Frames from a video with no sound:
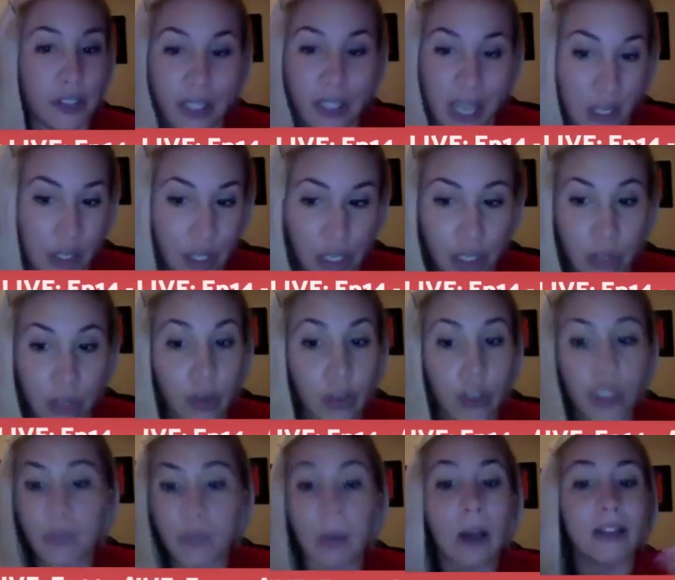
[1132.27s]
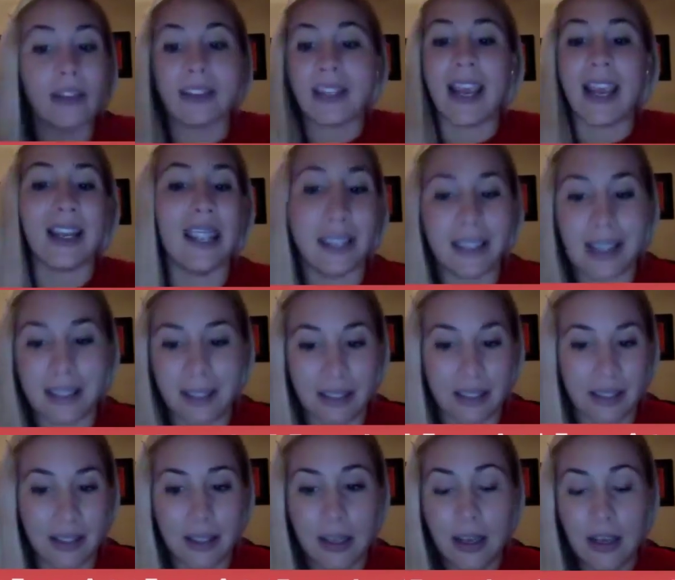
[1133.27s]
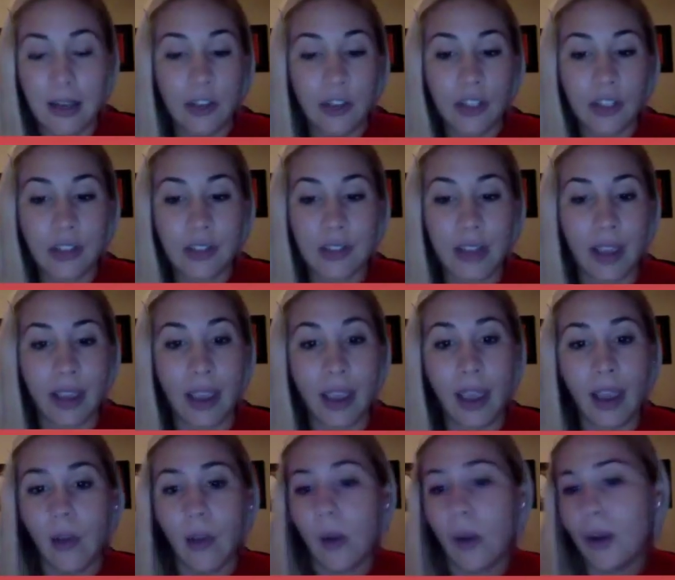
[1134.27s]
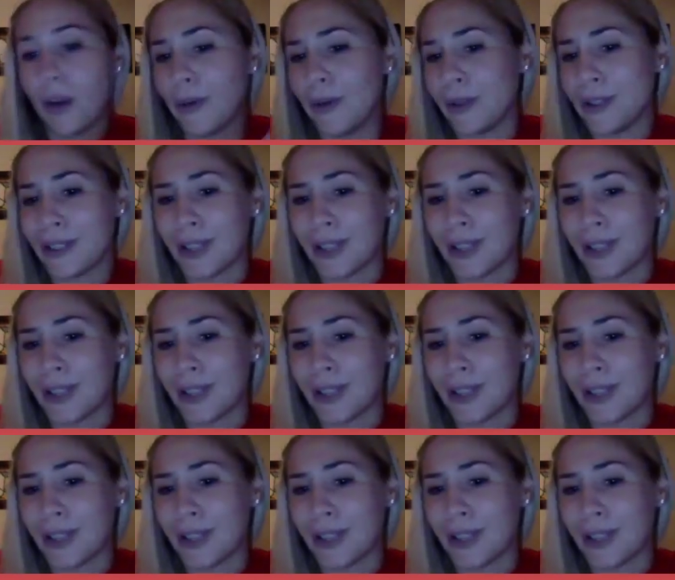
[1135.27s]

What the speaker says: conversation or spontaneous, just like, hey, how are you?